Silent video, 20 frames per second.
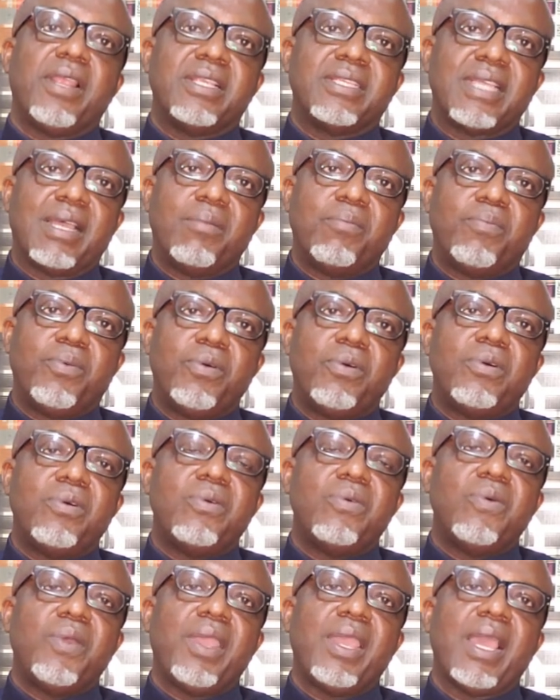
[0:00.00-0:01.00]

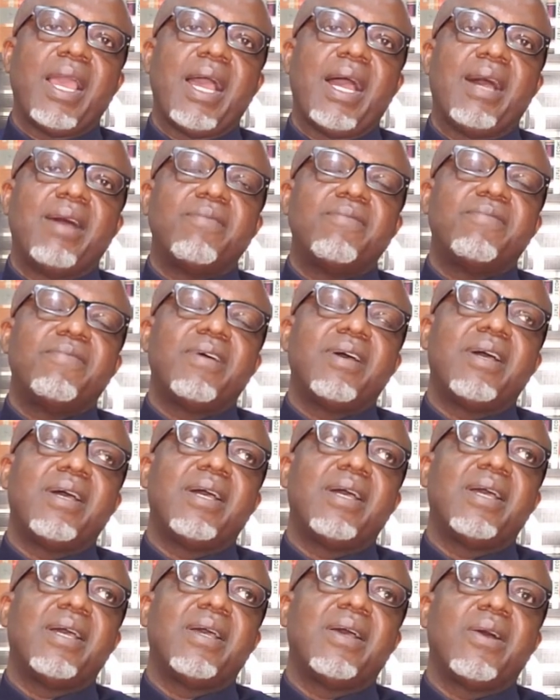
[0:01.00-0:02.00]
example, we have
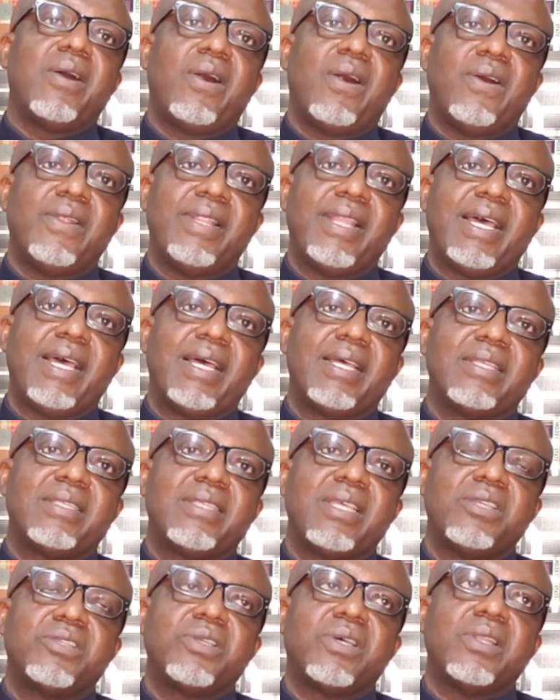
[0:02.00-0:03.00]
under
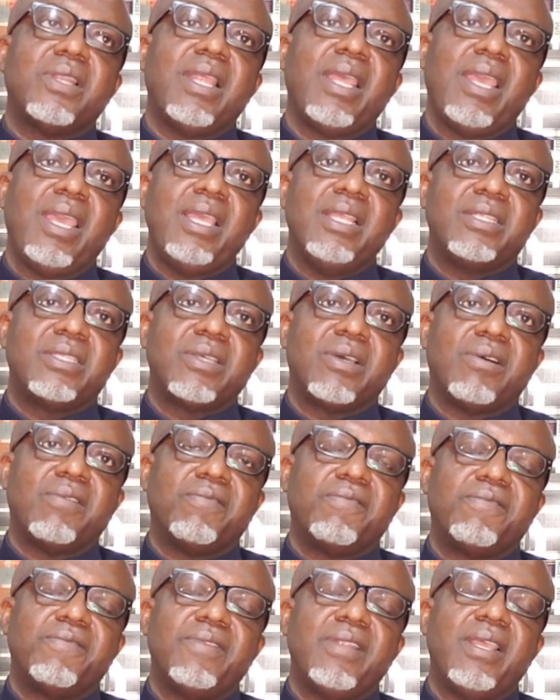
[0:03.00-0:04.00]
Section 8
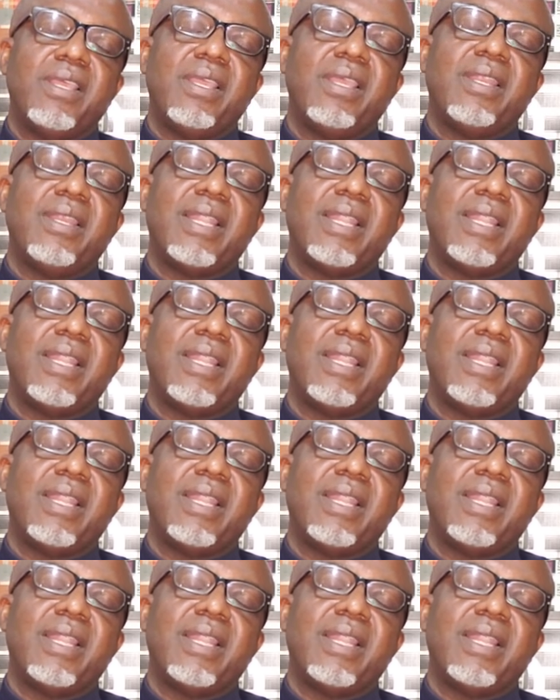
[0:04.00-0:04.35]
of the